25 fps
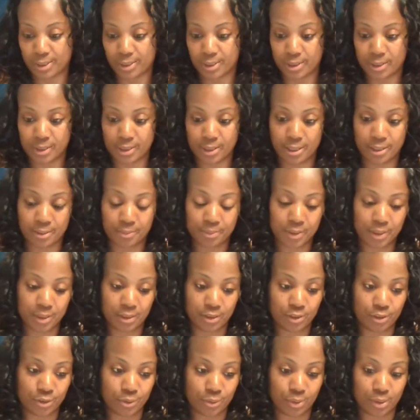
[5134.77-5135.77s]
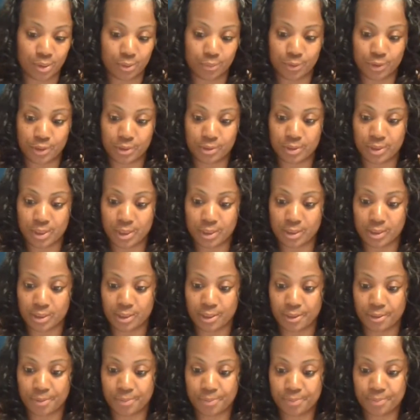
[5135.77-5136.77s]
your steps. He surely will,
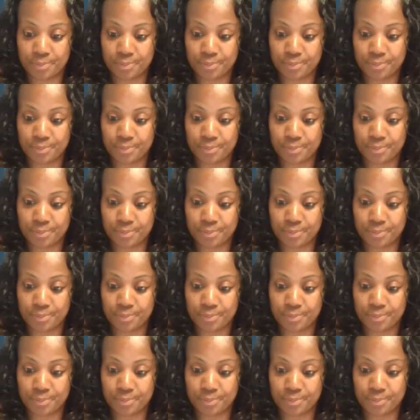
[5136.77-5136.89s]
Destiny.